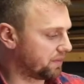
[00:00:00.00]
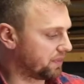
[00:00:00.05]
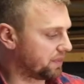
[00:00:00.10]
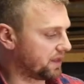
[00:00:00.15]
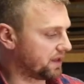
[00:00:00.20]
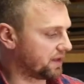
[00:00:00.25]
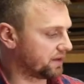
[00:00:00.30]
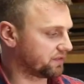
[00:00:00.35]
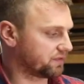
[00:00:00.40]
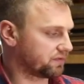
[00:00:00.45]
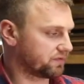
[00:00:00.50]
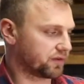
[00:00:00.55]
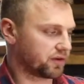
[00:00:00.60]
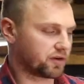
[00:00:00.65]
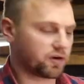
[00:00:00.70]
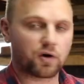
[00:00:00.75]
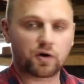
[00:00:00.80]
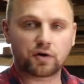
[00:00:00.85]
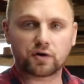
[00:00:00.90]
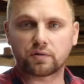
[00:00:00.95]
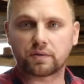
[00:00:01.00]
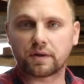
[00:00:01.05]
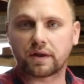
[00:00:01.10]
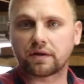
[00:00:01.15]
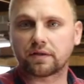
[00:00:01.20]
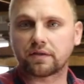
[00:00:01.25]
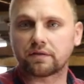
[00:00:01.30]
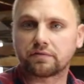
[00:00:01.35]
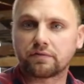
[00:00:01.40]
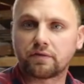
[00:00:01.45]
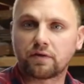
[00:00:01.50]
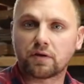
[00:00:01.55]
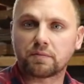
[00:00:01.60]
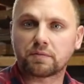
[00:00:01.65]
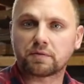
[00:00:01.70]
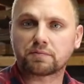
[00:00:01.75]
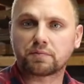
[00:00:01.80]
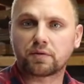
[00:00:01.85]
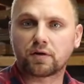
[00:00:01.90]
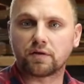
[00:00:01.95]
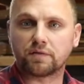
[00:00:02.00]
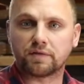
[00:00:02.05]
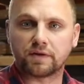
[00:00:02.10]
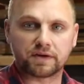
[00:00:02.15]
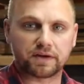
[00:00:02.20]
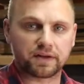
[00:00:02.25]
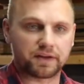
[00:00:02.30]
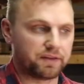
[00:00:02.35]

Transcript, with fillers: This for carting around on the farm is perfect.